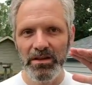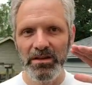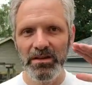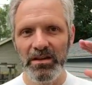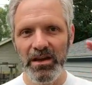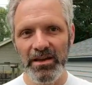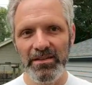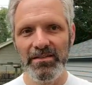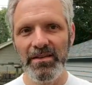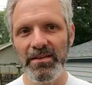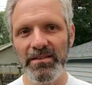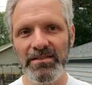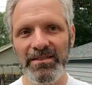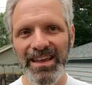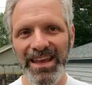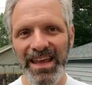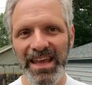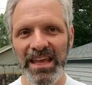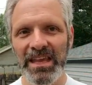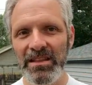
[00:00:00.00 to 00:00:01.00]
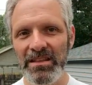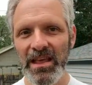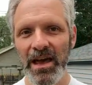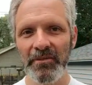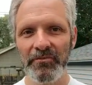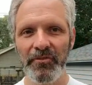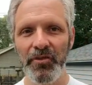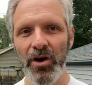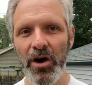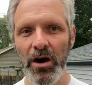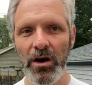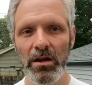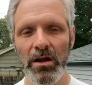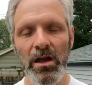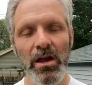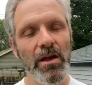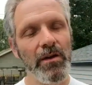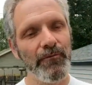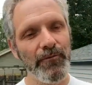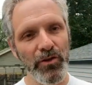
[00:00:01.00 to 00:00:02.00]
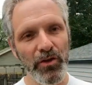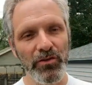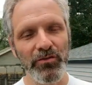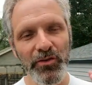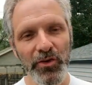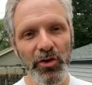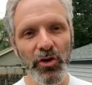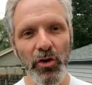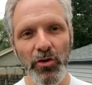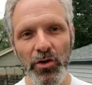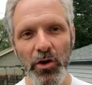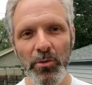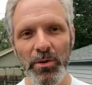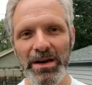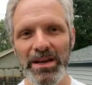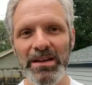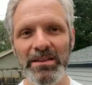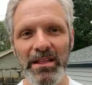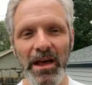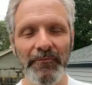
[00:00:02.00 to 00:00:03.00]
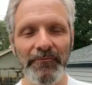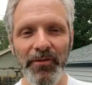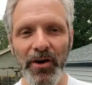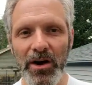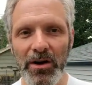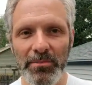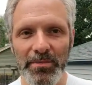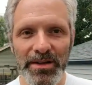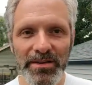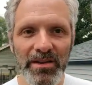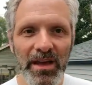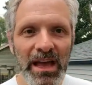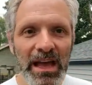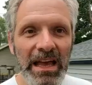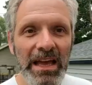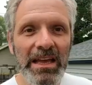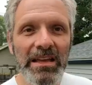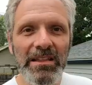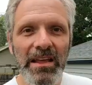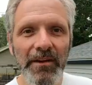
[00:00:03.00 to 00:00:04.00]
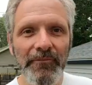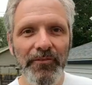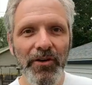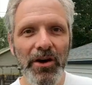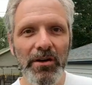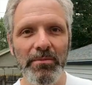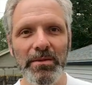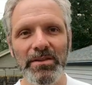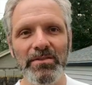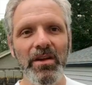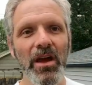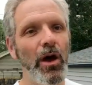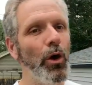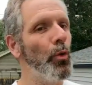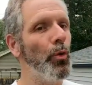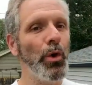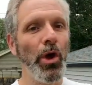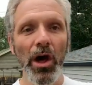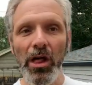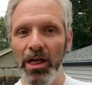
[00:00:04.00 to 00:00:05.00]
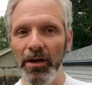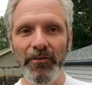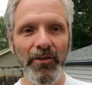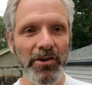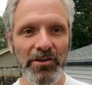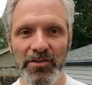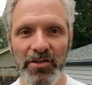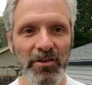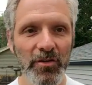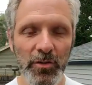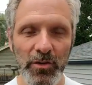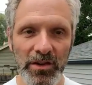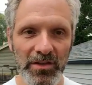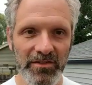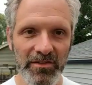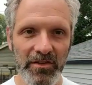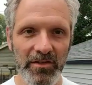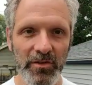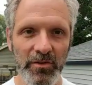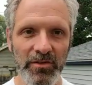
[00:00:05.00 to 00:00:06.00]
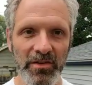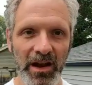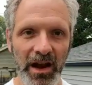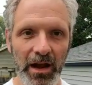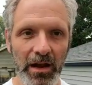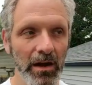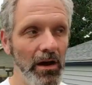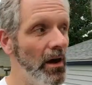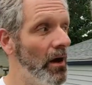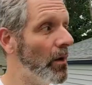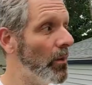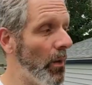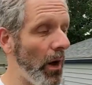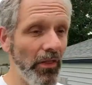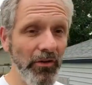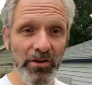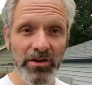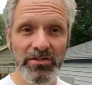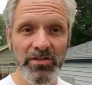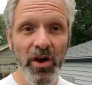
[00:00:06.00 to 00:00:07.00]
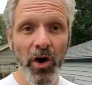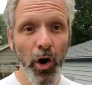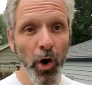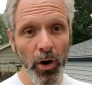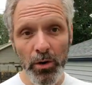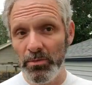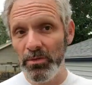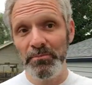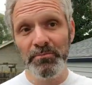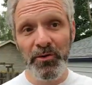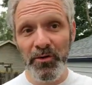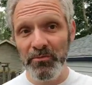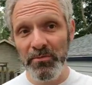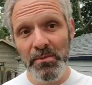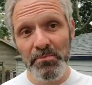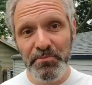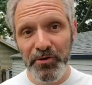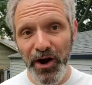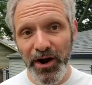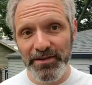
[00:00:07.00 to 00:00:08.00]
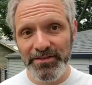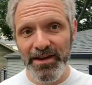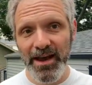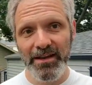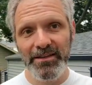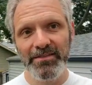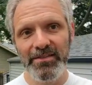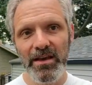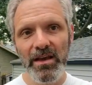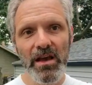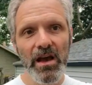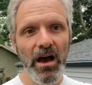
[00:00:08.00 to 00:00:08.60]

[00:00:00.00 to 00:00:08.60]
gets us to eat that frog. For those of you who don't know what eat that frog means we all have our to-do list to do today. Whether it's home improvement projects,